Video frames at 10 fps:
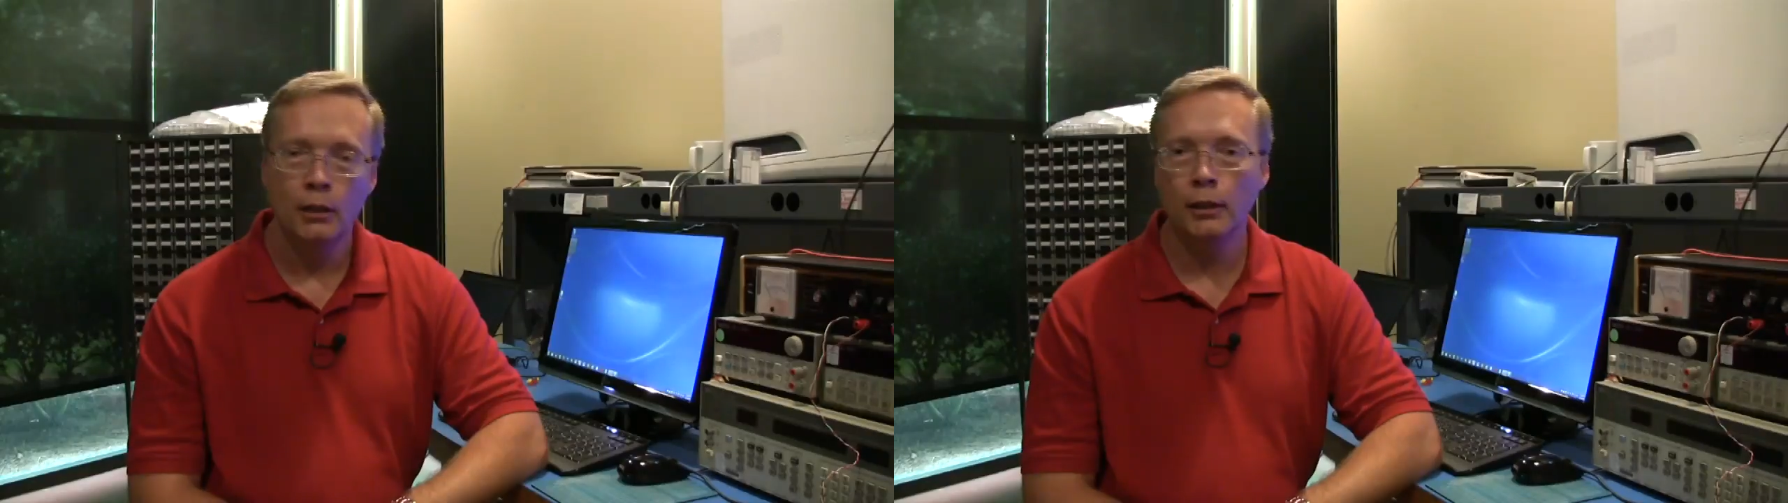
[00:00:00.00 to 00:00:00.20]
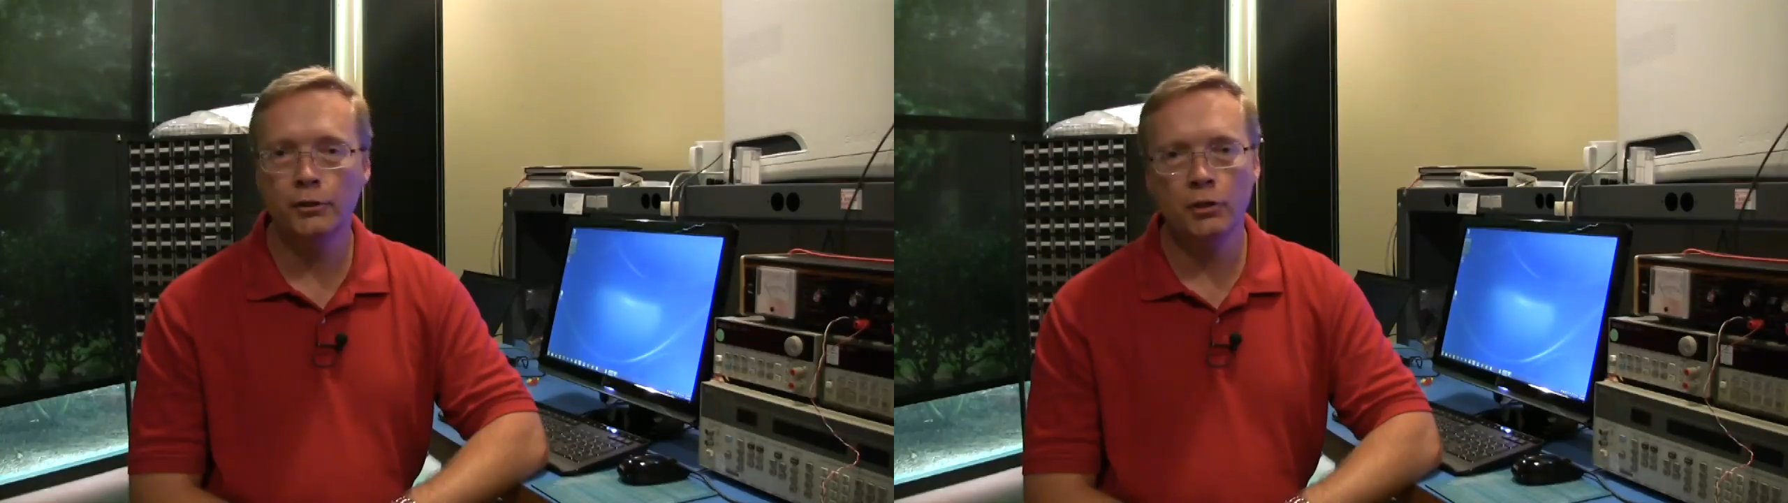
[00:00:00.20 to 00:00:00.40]

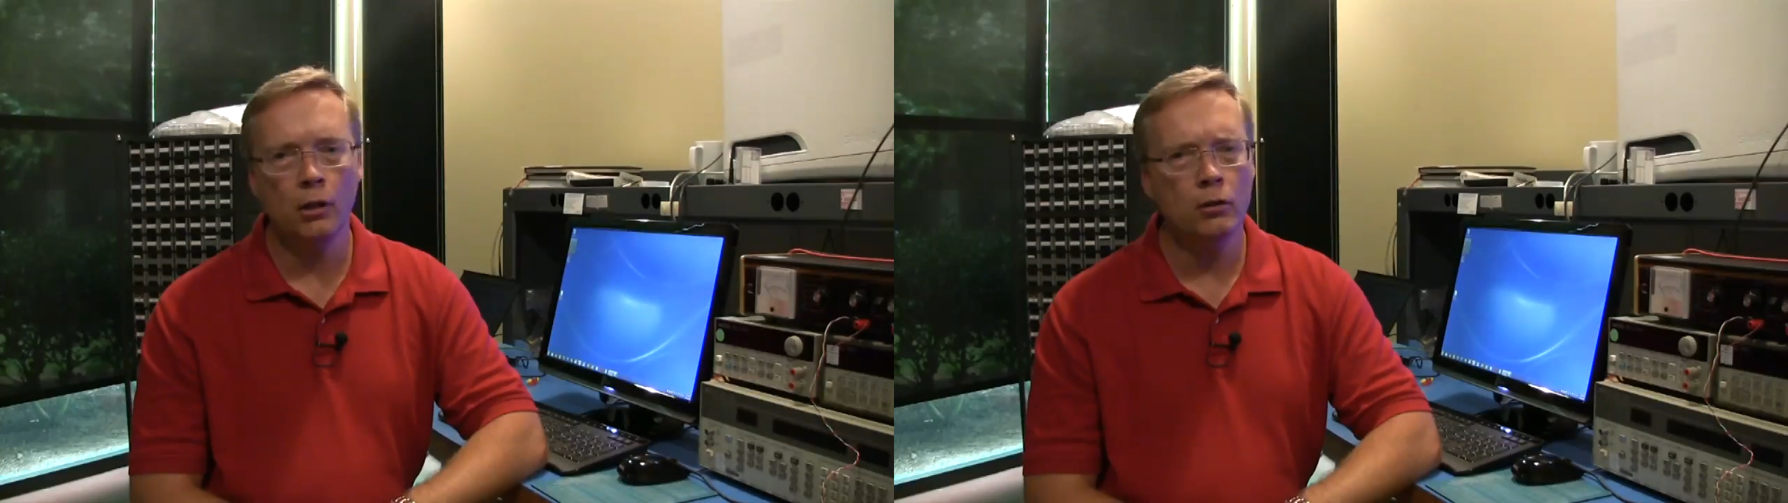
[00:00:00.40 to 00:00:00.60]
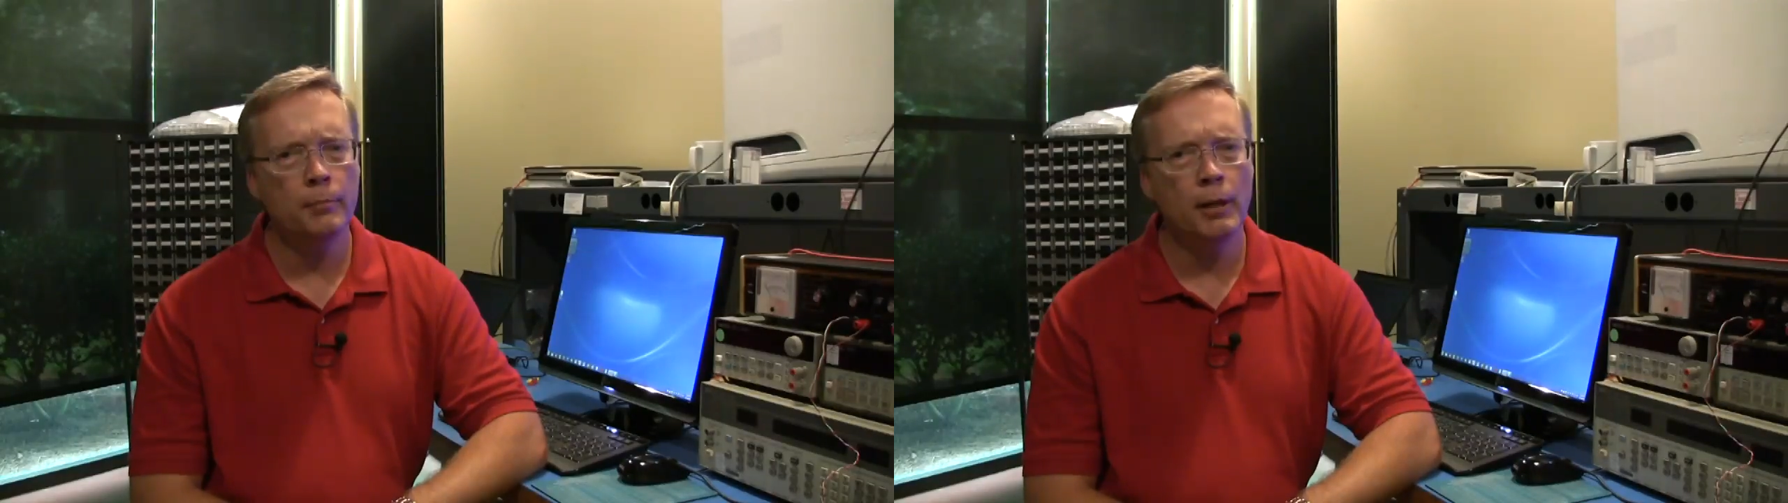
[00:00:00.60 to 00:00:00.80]
let's
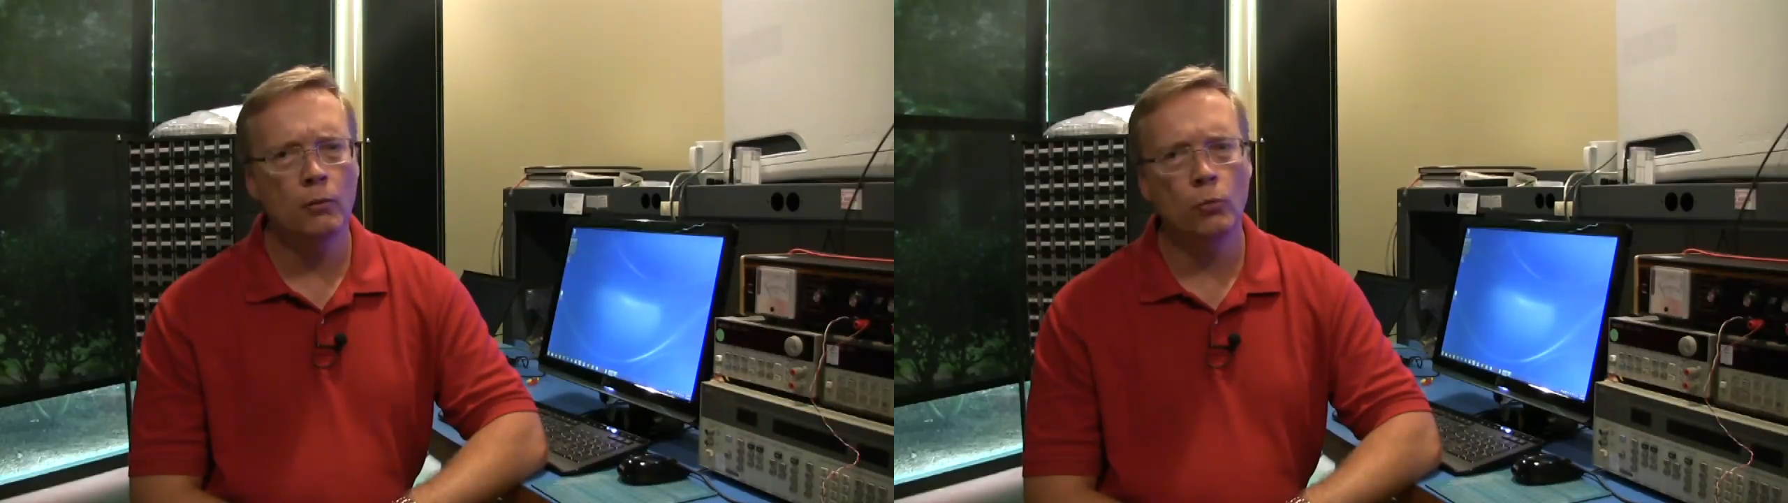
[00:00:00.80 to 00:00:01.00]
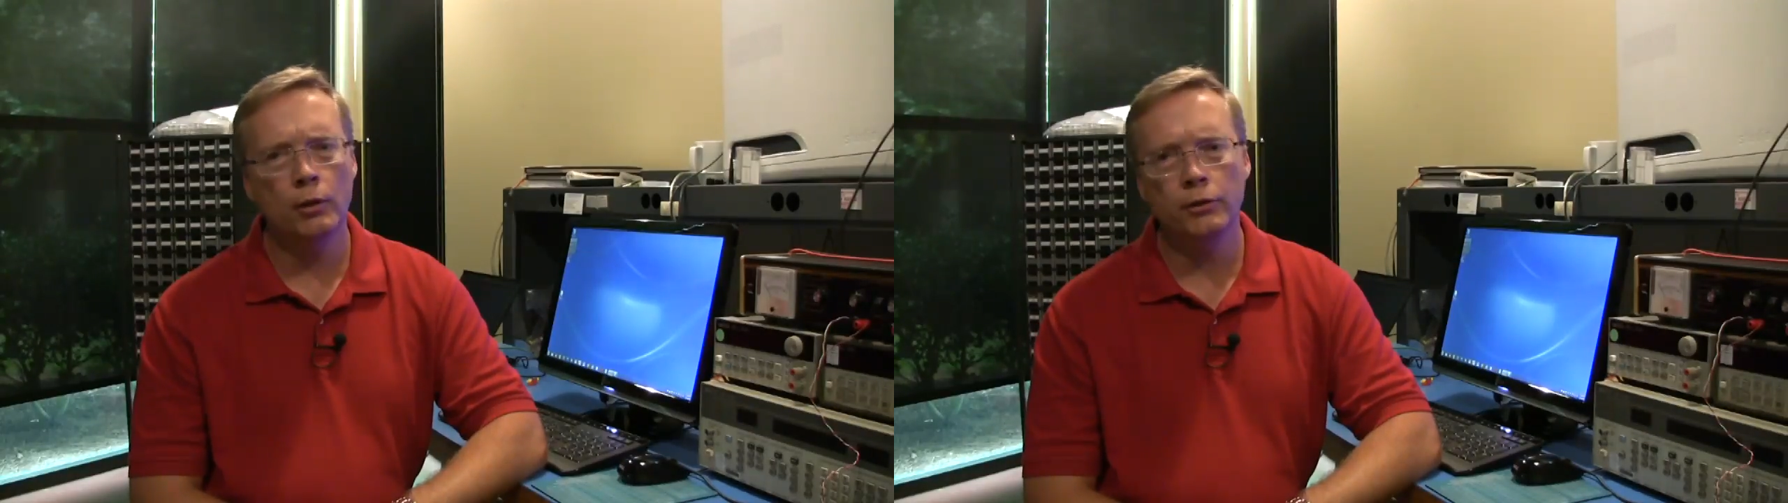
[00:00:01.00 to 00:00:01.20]
talk
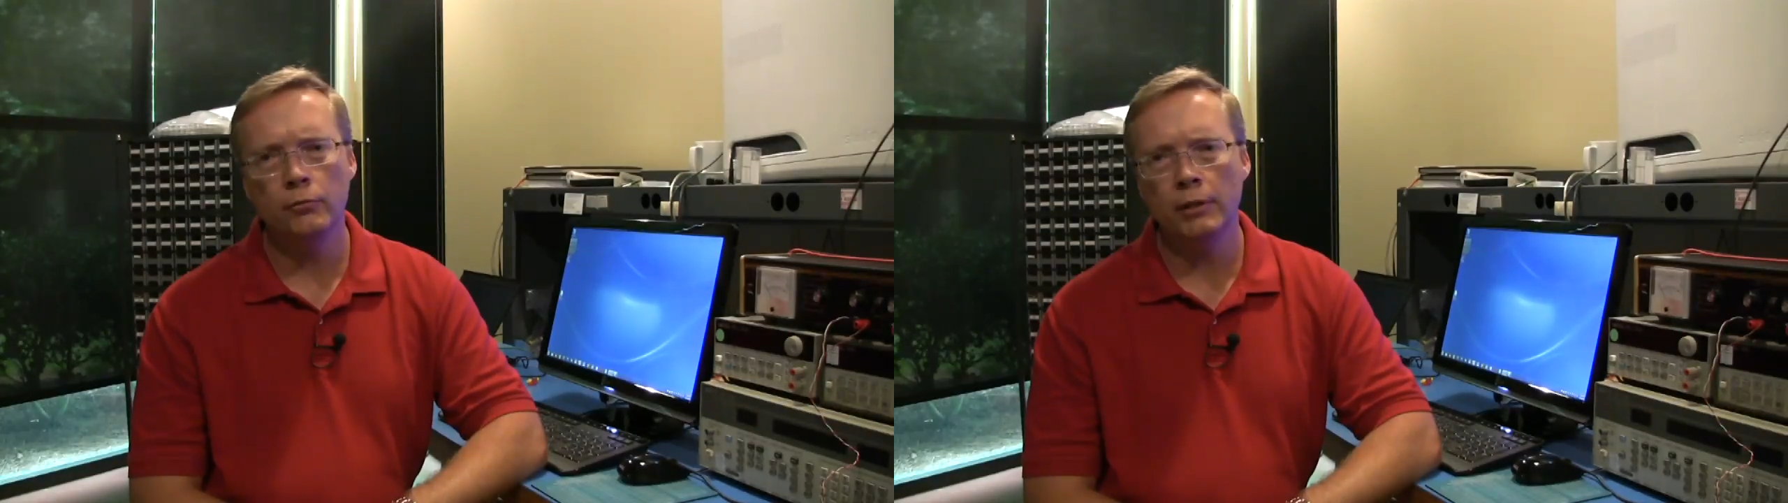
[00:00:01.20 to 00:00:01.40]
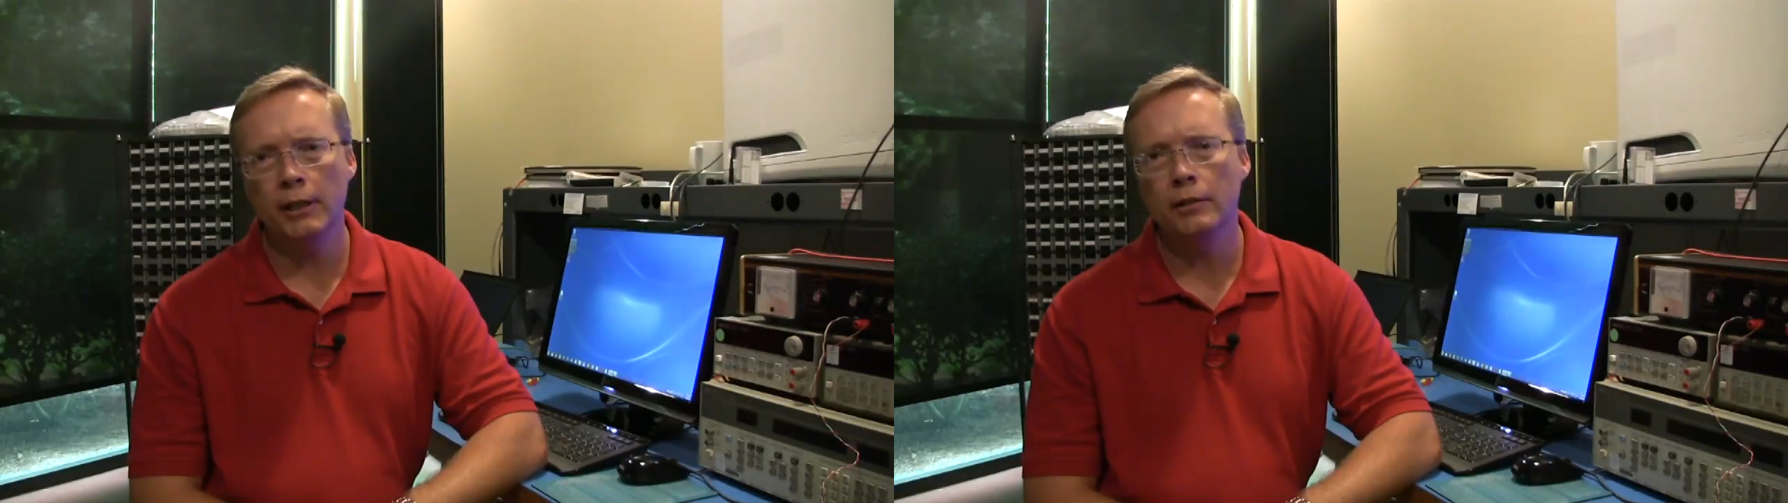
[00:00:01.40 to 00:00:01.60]
about what you
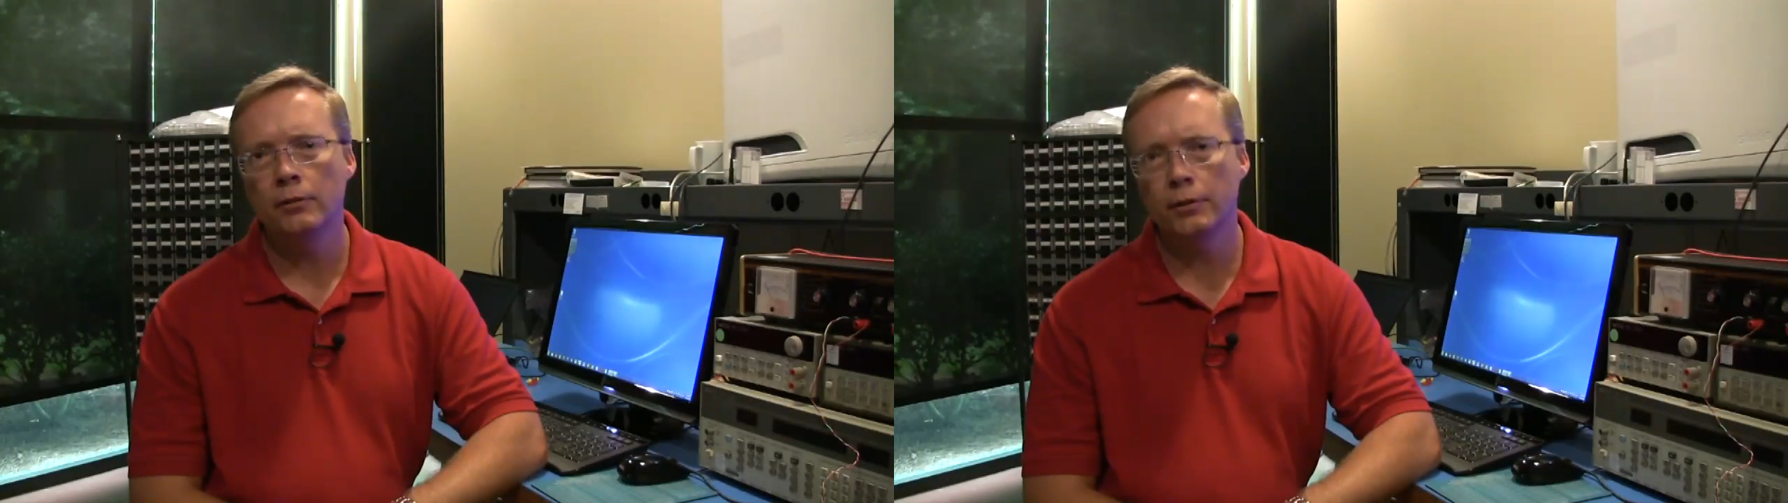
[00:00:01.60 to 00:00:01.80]
need